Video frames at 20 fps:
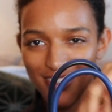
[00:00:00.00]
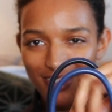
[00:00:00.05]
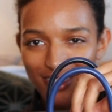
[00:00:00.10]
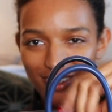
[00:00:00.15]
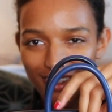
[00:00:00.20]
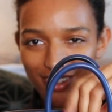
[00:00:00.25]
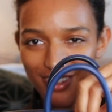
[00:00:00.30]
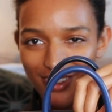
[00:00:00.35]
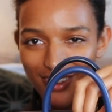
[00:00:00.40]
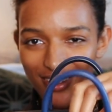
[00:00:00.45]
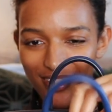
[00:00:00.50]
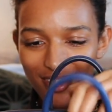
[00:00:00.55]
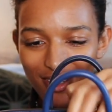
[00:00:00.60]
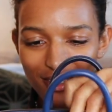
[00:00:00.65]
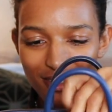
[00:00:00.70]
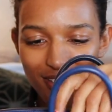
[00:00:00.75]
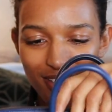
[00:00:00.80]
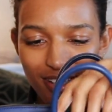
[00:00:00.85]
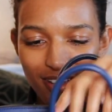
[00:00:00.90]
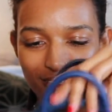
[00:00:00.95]
They like a little
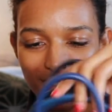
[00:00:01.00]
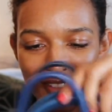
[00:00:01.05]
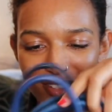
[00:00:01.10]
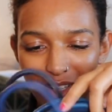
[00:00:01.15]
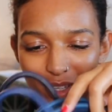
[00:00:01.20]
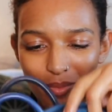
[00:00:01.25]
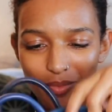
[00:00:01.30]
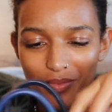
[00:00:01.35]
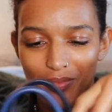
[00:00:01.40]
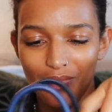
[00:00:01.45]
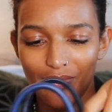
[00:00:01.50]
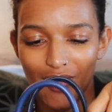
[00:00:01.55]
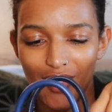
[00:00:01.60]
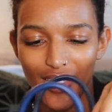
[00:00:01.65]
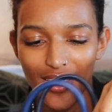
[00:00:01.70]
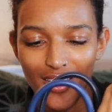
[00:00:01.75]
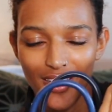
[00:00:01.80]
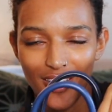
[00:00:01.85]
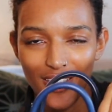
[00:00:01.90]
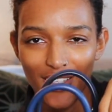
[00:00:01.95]
stick out the top.
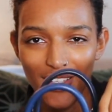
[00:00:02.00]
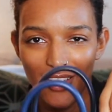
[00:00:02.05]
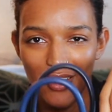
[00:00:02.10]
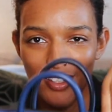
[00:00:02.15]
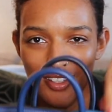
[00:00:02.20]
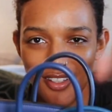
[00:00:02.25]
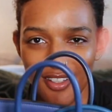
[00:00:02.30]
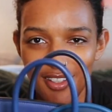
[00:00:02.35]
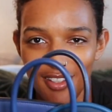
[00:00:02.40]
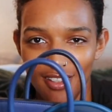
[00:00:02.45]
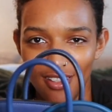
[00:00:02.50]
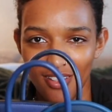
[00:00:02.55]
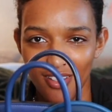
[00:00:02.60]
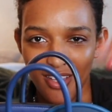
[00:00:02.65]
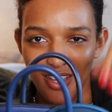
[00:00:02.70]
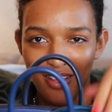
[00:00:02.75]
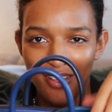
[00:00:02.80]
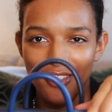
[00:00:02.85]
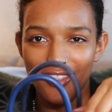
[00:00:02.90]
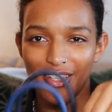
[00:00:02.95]

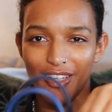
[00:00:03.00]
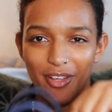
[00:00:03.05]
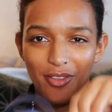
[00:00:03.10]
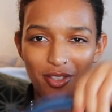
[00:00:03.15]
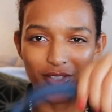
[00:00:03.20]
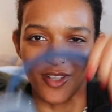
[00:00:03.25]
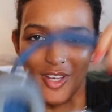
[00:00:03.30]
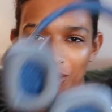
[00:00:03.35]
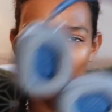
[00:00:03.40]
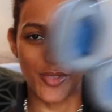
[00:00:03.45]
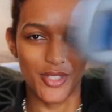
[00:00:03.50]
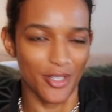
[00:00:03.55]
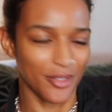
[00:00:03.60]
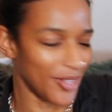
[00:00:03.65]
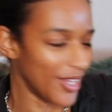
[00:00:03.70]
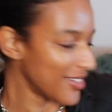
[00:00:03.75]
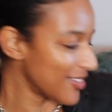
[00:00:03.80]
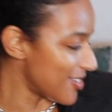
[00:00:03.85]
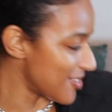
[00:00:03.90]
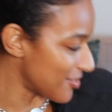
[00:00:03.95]
Yeah, they stick out the top, so
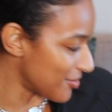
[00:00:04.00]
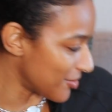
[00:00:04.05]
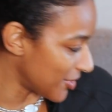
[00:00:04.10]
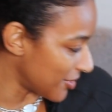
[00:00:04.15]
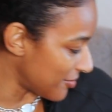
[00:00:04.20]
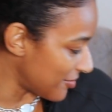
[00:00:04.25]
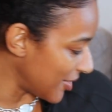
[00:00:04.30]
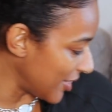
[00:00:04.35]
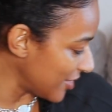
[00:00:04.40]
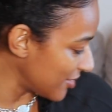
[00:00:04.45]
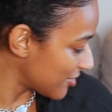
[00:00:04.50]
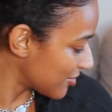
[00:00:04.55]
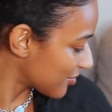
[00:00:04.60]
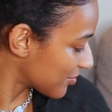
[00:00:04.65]
that doesn't really fit.